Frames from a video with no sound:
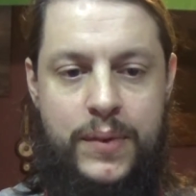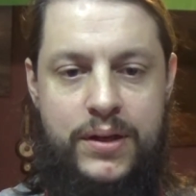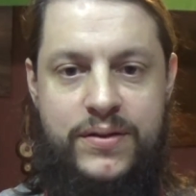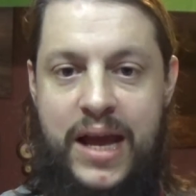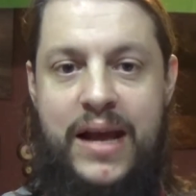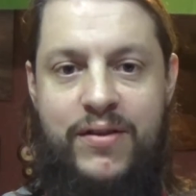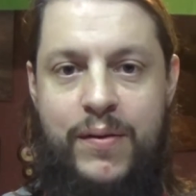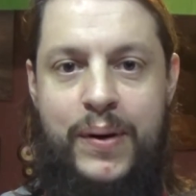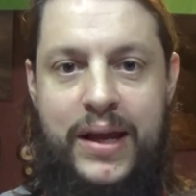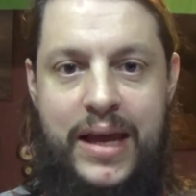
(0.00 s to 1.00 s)
say it's
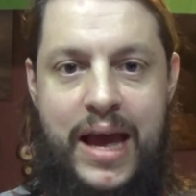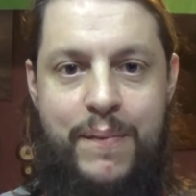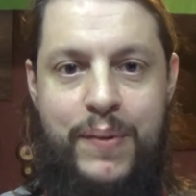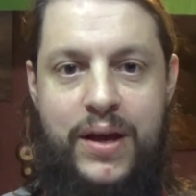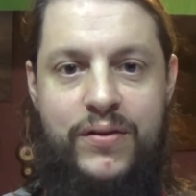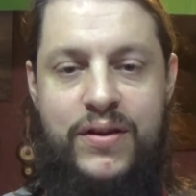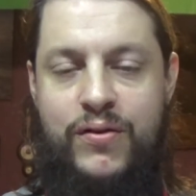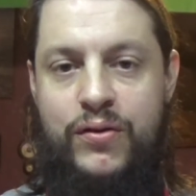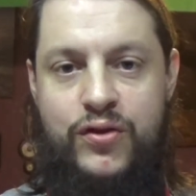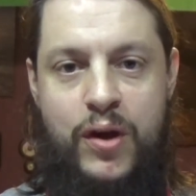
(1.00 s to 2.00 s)
complete yet, because he's
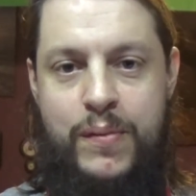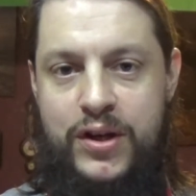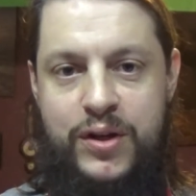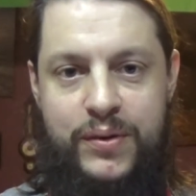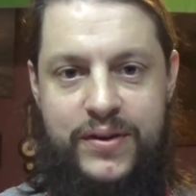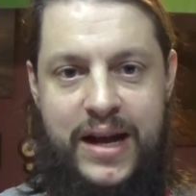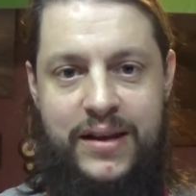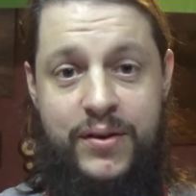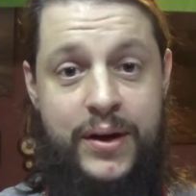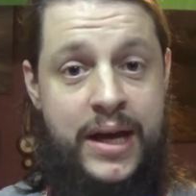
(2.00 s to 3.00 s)
got so much he wants to
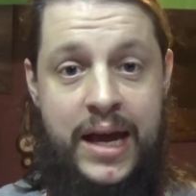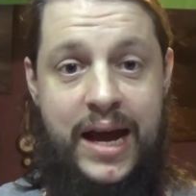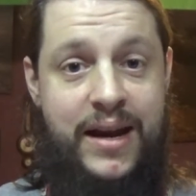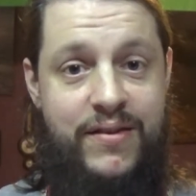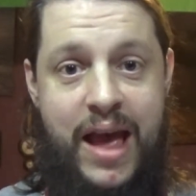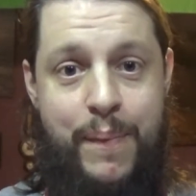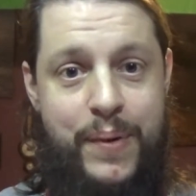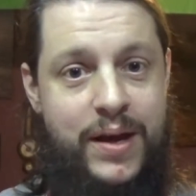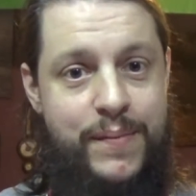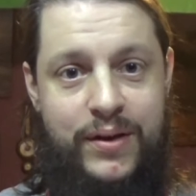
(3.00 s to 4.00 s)
add to it, and it's
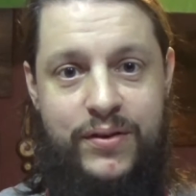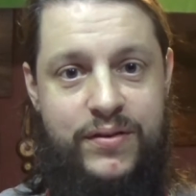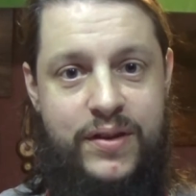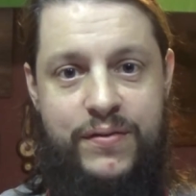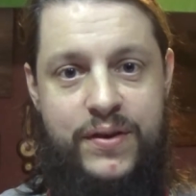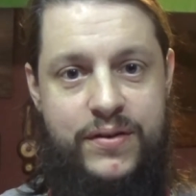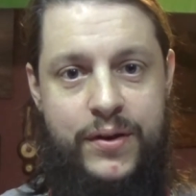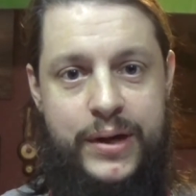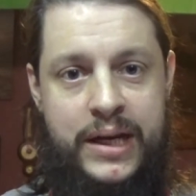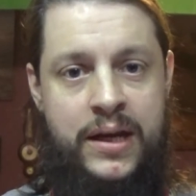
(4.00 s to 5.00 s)
epic amounts of stuff he's
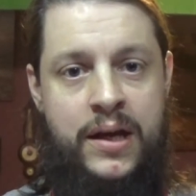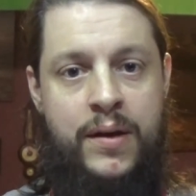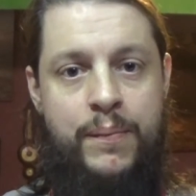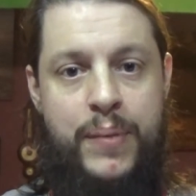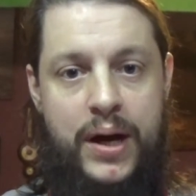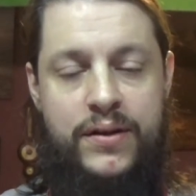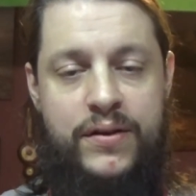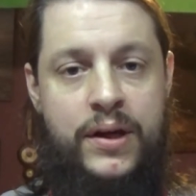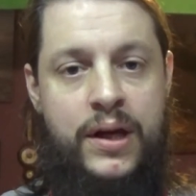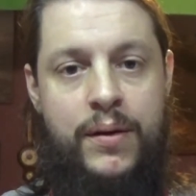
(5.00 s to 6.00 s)
doing. But
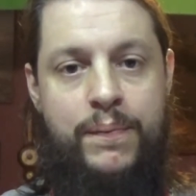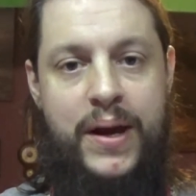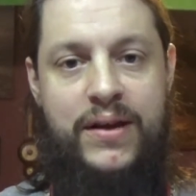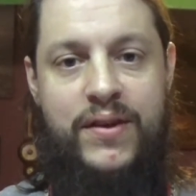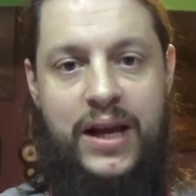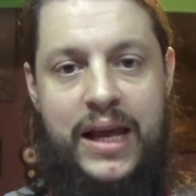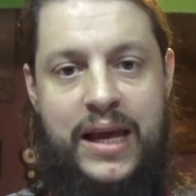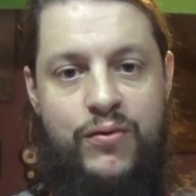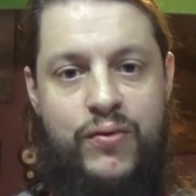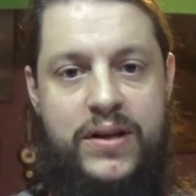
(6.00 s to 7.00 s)
basically,
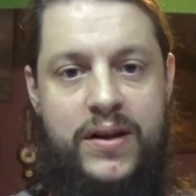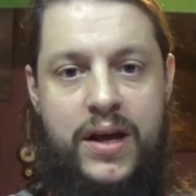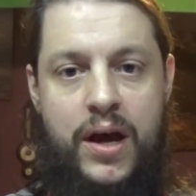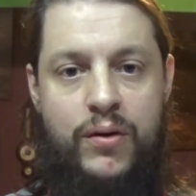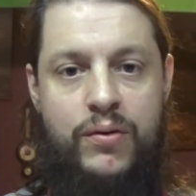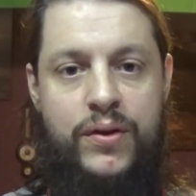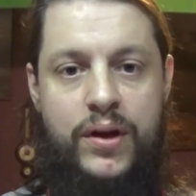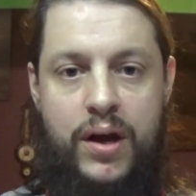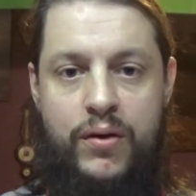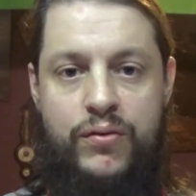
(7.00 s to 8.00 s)
he's written a code that
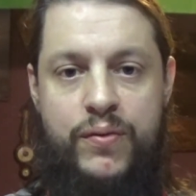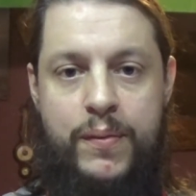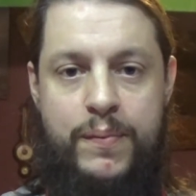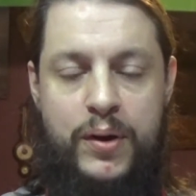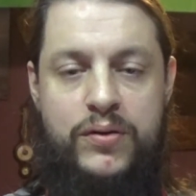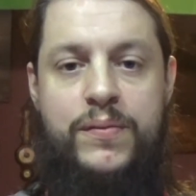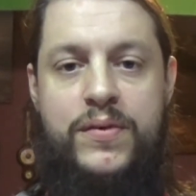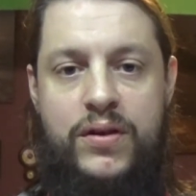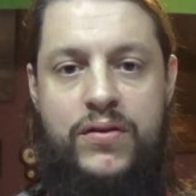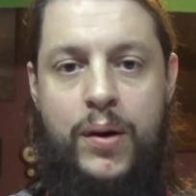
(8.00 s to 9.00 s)
goes from the bottom
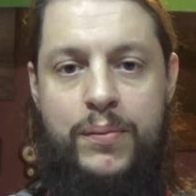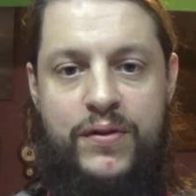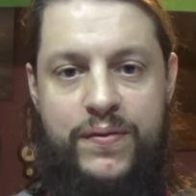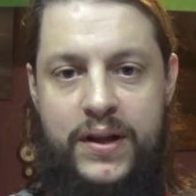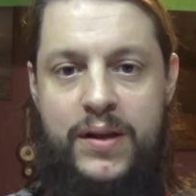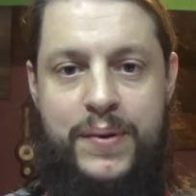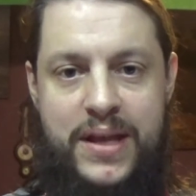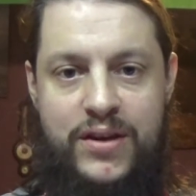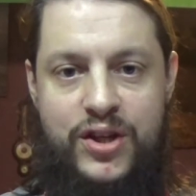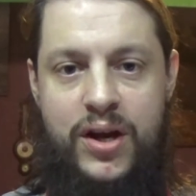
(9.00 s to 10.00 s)
to the top to find the
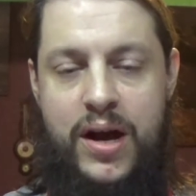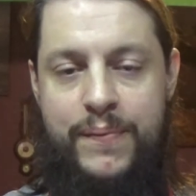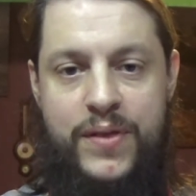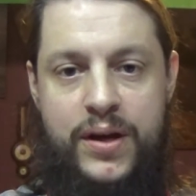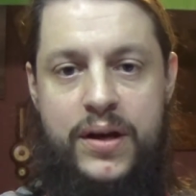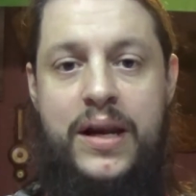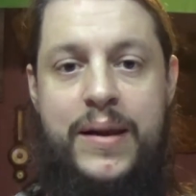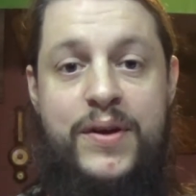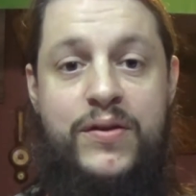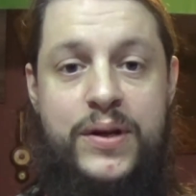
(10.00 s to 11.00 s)
potential the
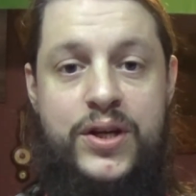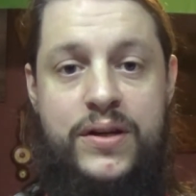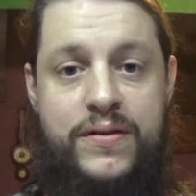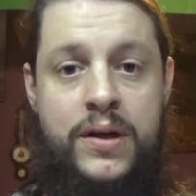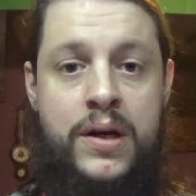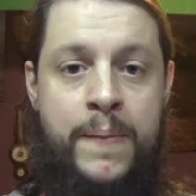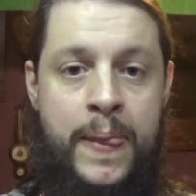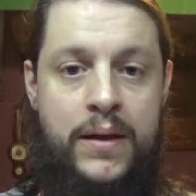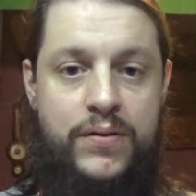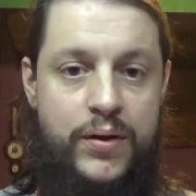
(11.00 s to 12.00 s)
limit switches,
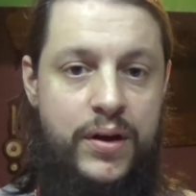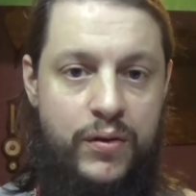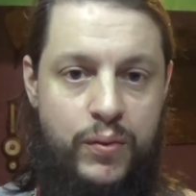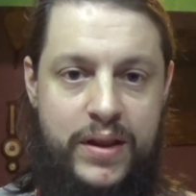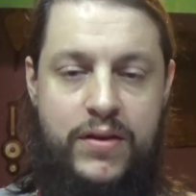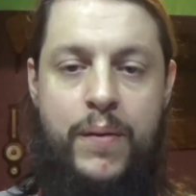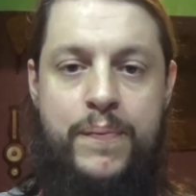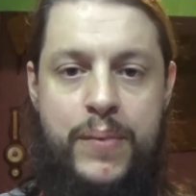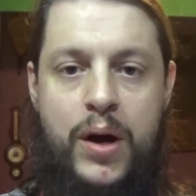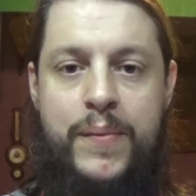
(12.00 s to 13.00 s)
so it knows where the top
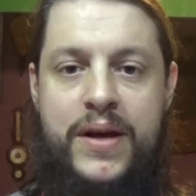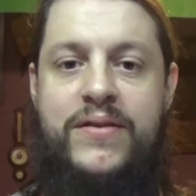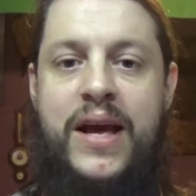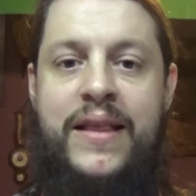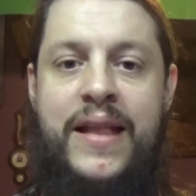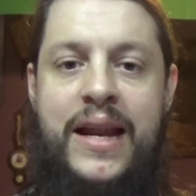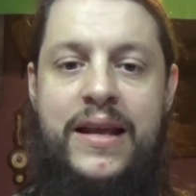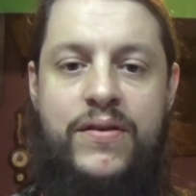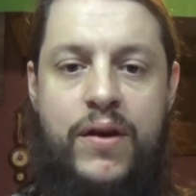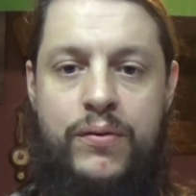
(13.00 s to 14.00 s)
and bottom is, and then
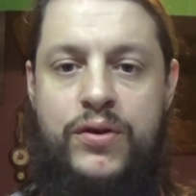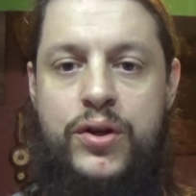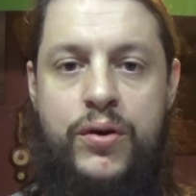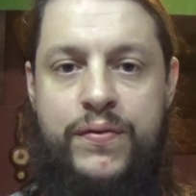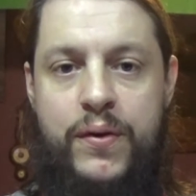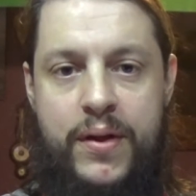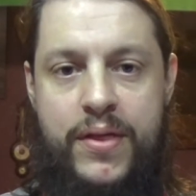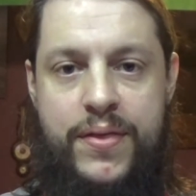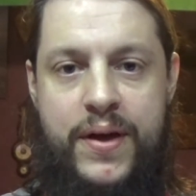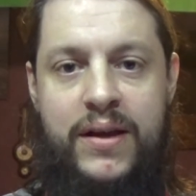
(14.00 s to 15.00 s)
it's going to do a few
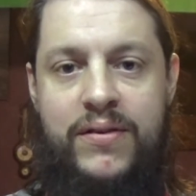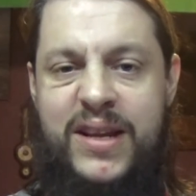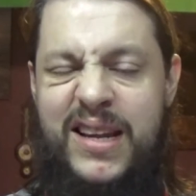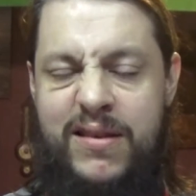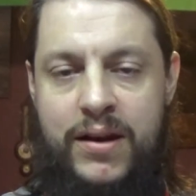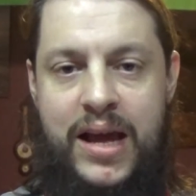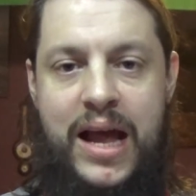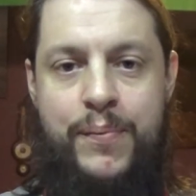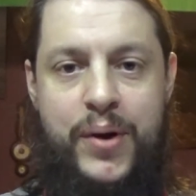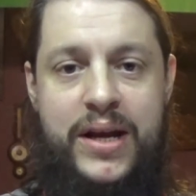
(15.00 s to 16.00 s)
other things, and it's going to
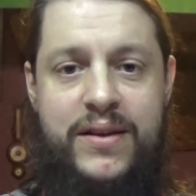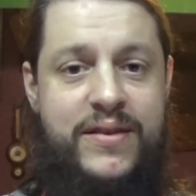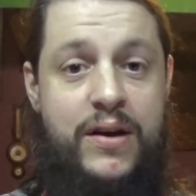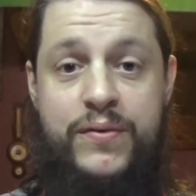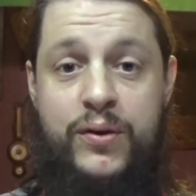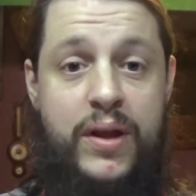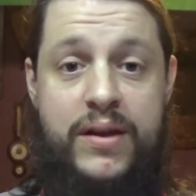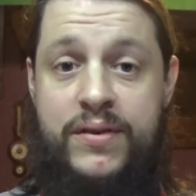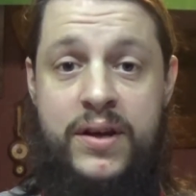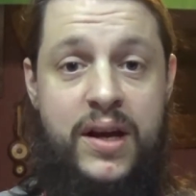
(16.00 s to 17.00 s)
calibrate itself and all
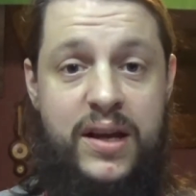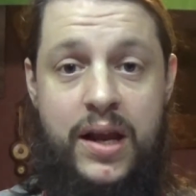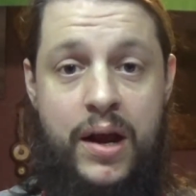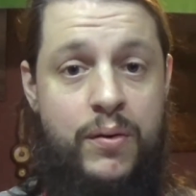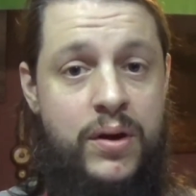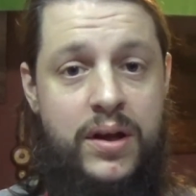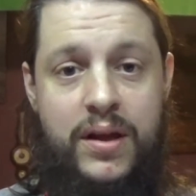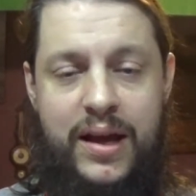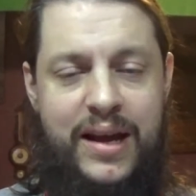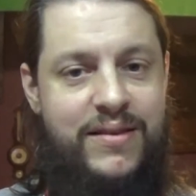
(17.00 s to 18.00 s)
this. You know,
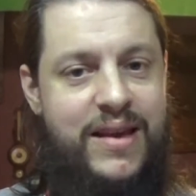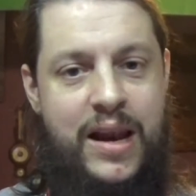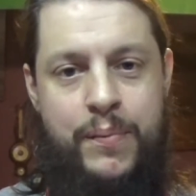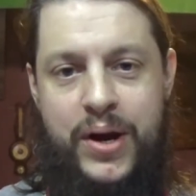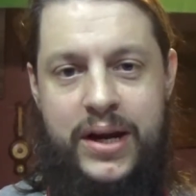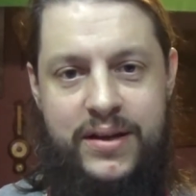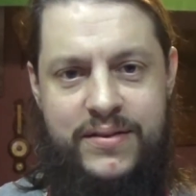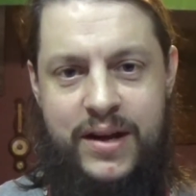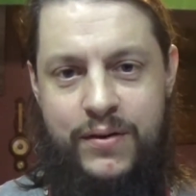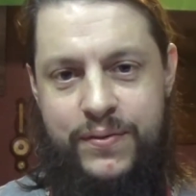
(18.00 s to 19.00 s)
it's calibrating
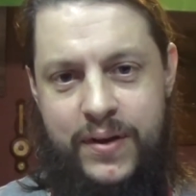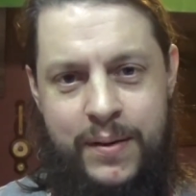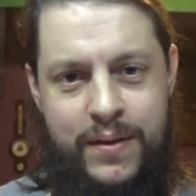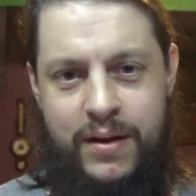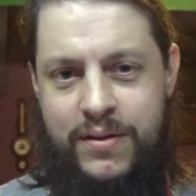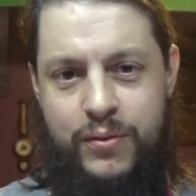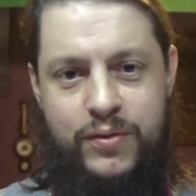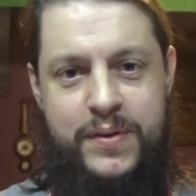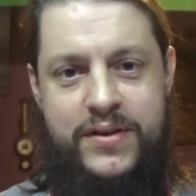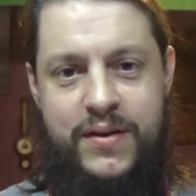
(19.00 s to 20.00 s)
itself. I thought
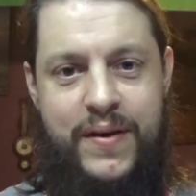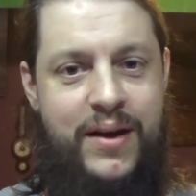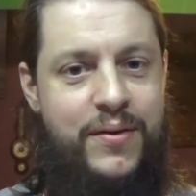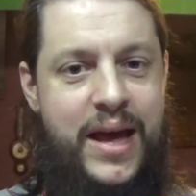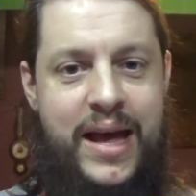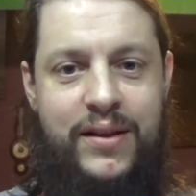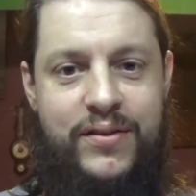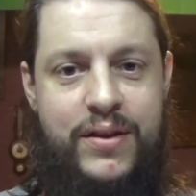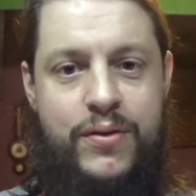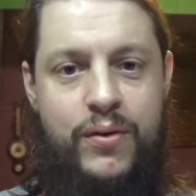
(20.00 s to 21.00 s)
to myself, how the hell's
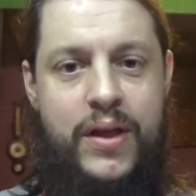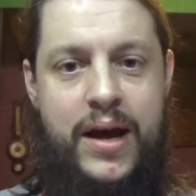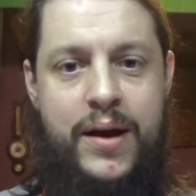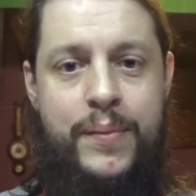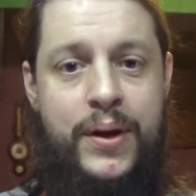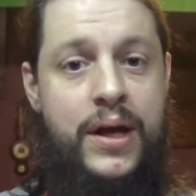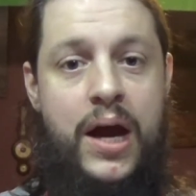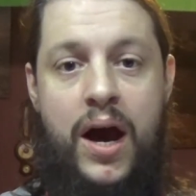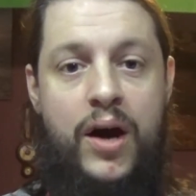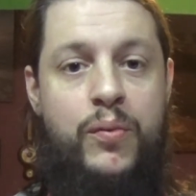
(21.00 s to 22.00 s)
he thought that up?
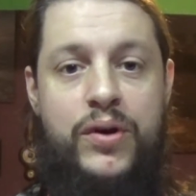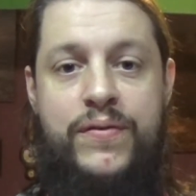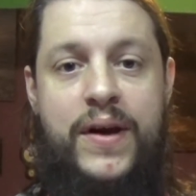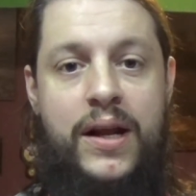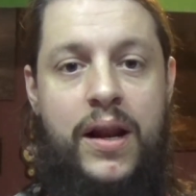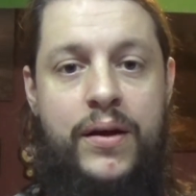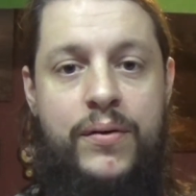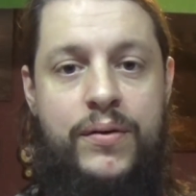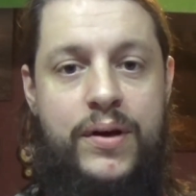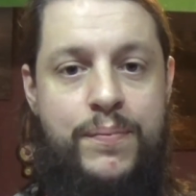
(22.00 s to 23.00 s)
I wouldn't have had a clue.
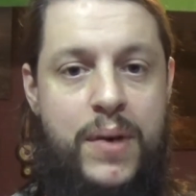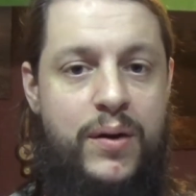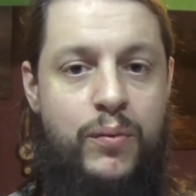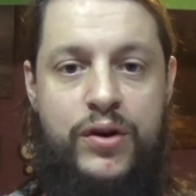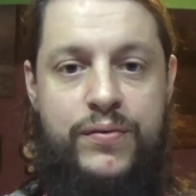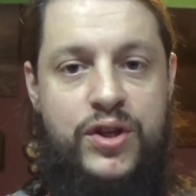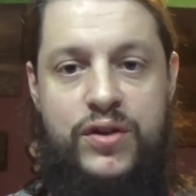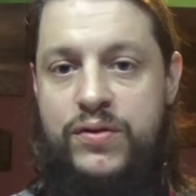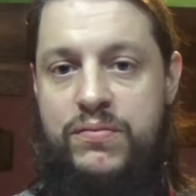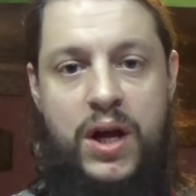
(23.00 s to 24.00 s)
Mine would have
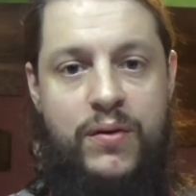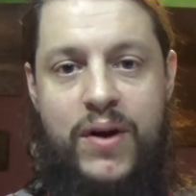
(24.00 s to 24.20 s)
just done